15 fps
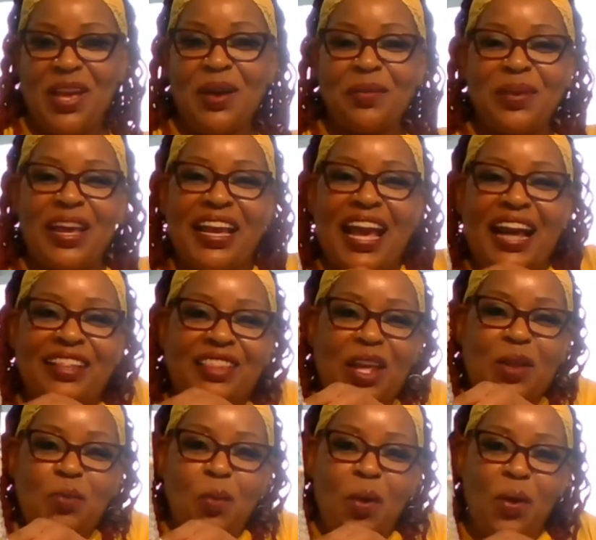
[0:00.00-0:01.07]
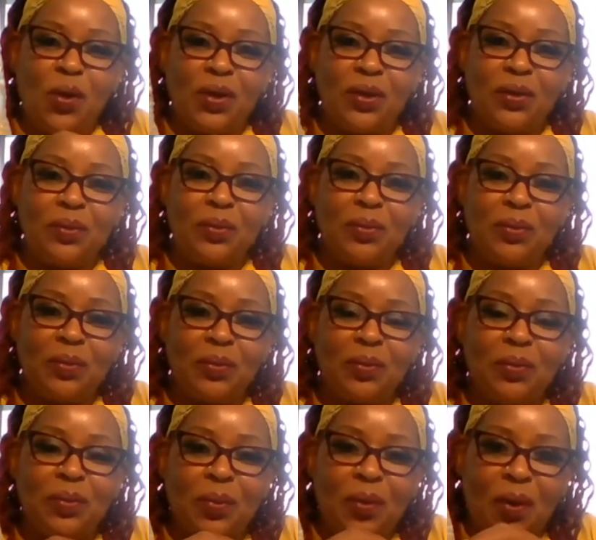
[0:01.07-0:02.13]
We got that water,
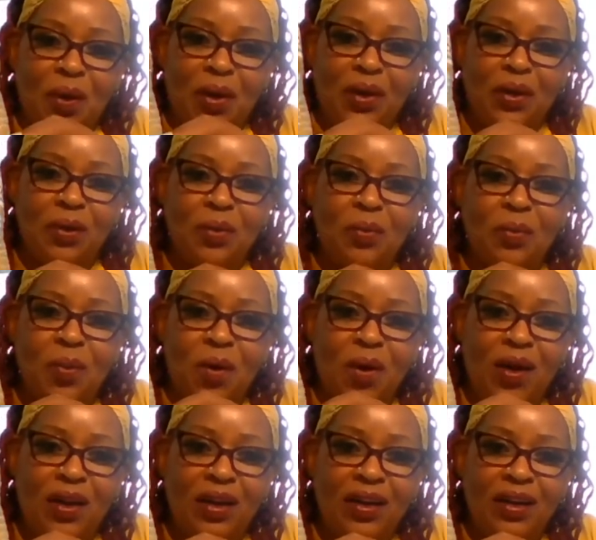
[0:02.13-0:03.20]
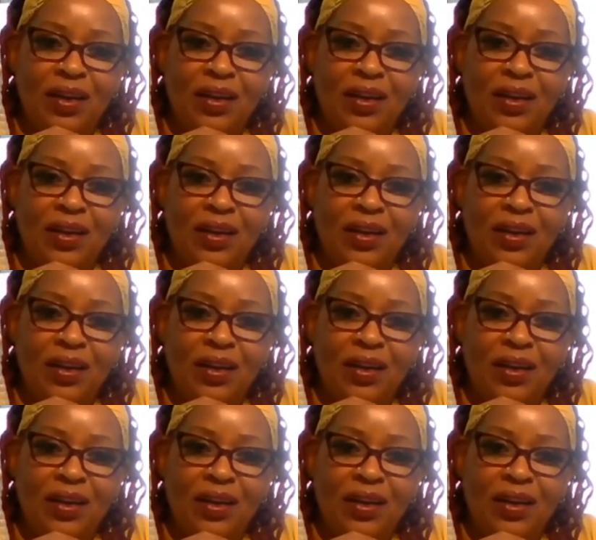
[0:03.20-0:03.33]
water, water.